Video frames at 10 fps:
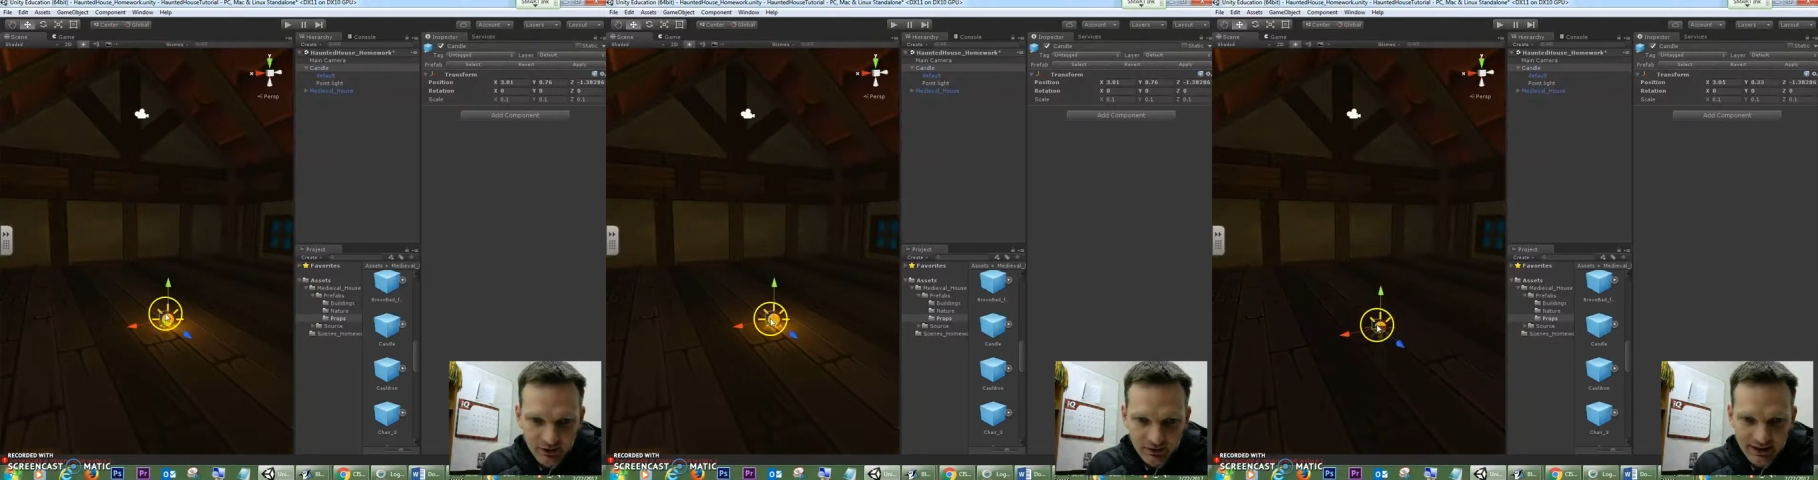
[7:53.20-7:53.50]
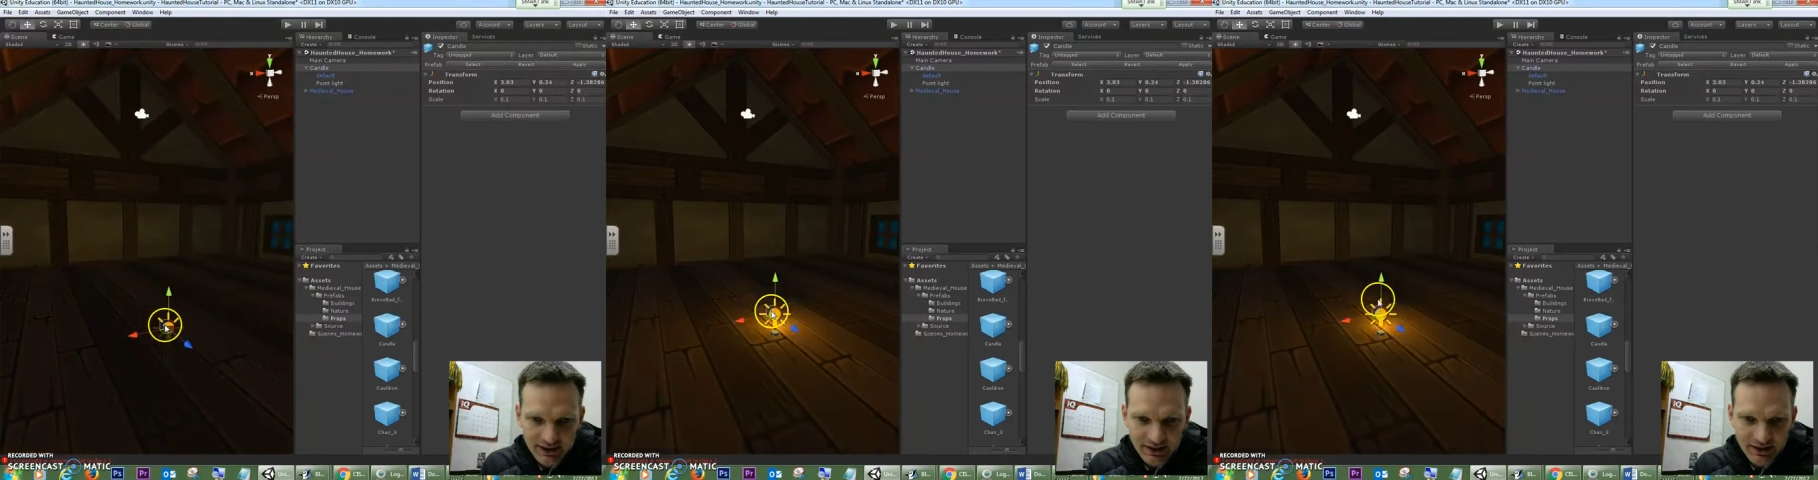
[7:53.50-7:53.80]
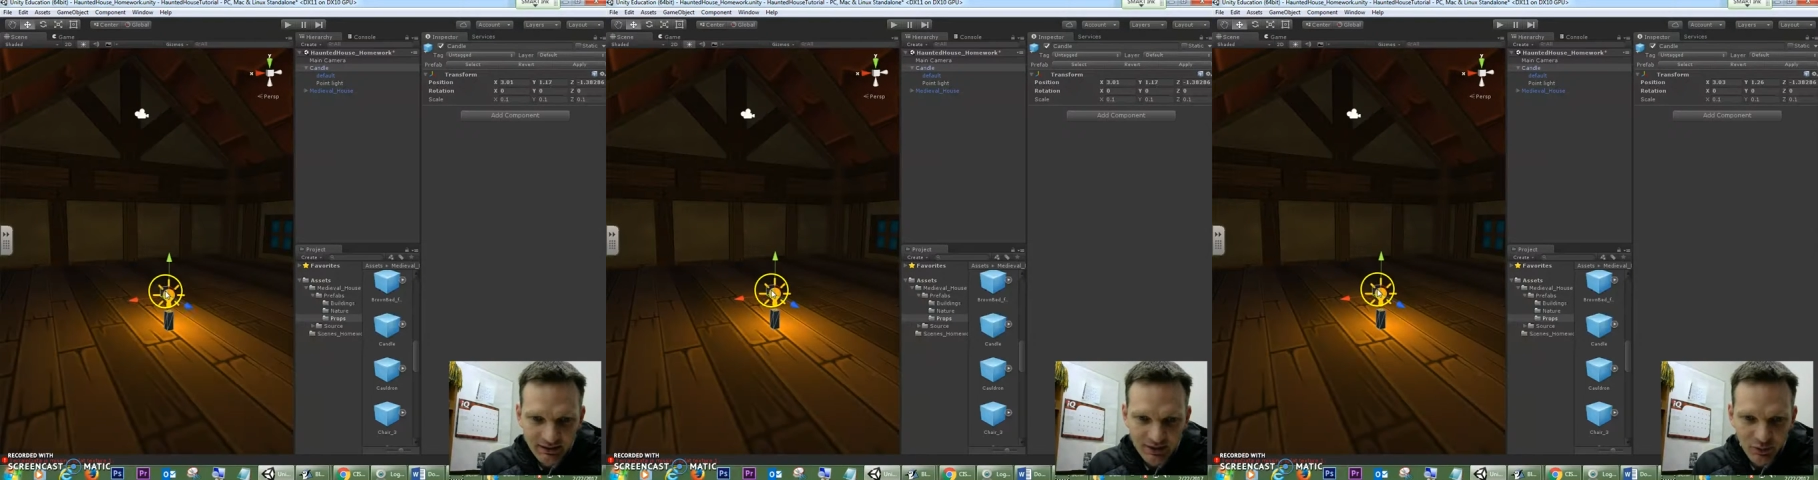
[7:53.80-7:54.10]
So that's
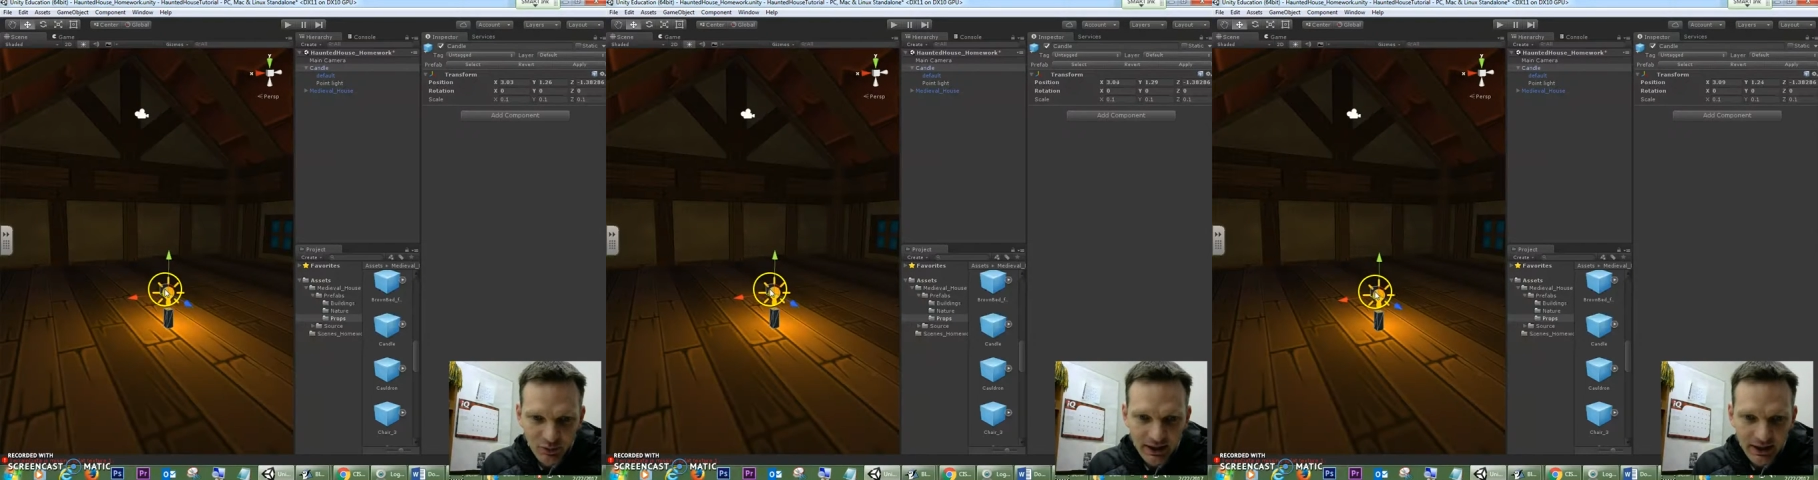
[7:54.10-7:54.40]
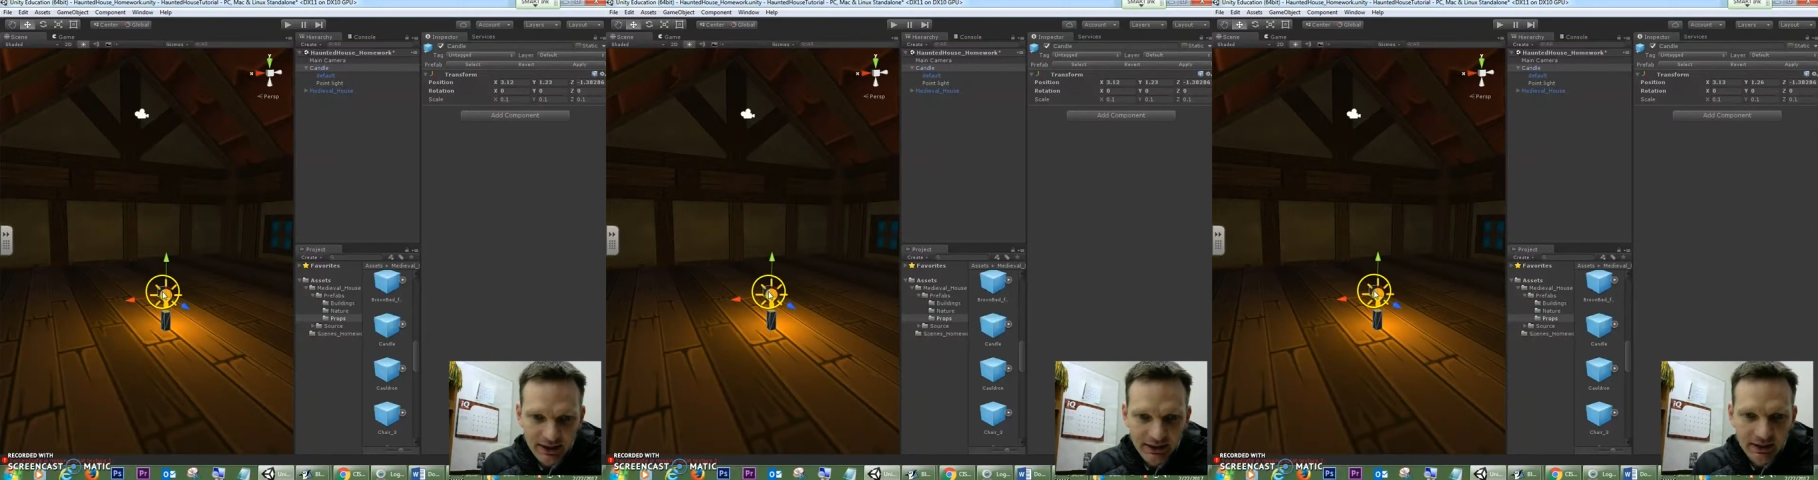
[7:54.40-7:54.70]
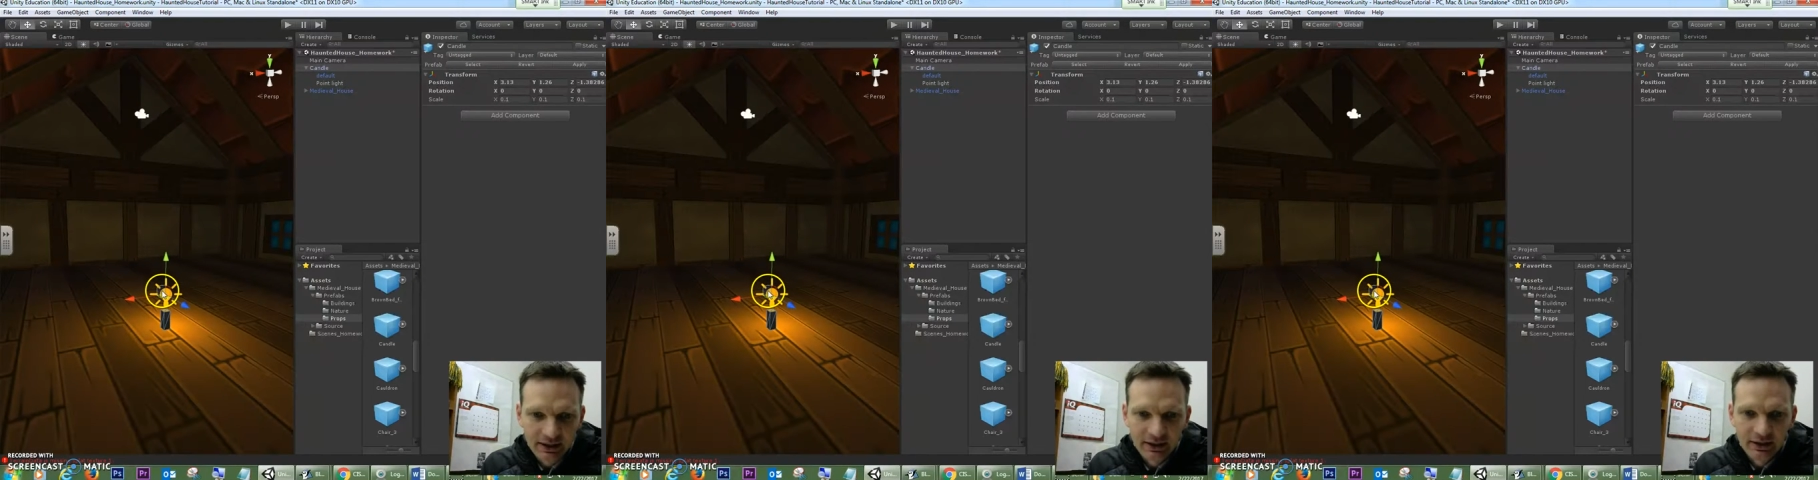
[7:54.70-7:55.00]
pretty handy.